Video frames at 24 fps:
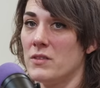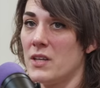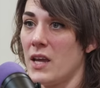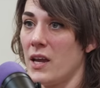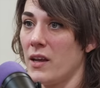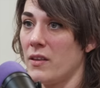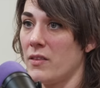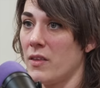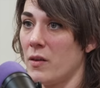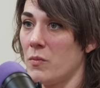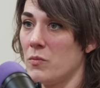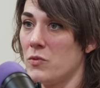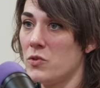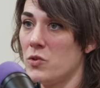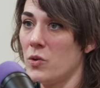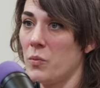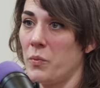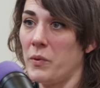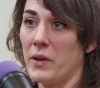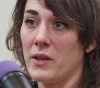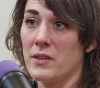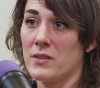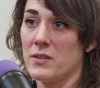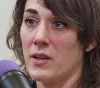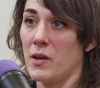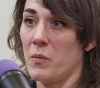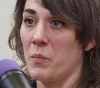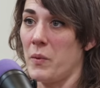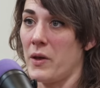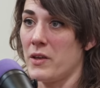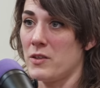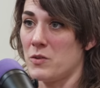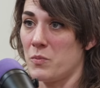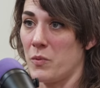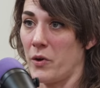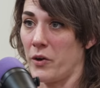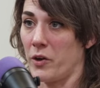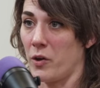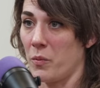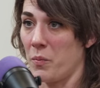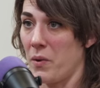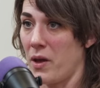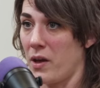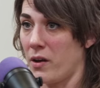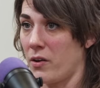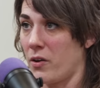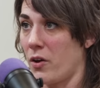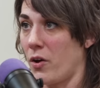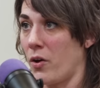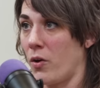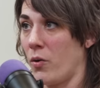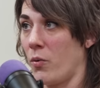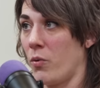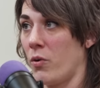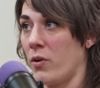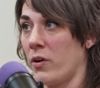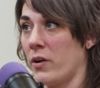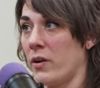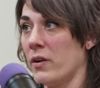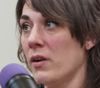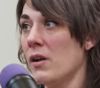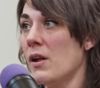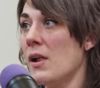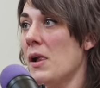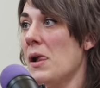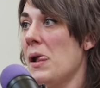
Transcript: take them to a place like PetSmart or Petco or,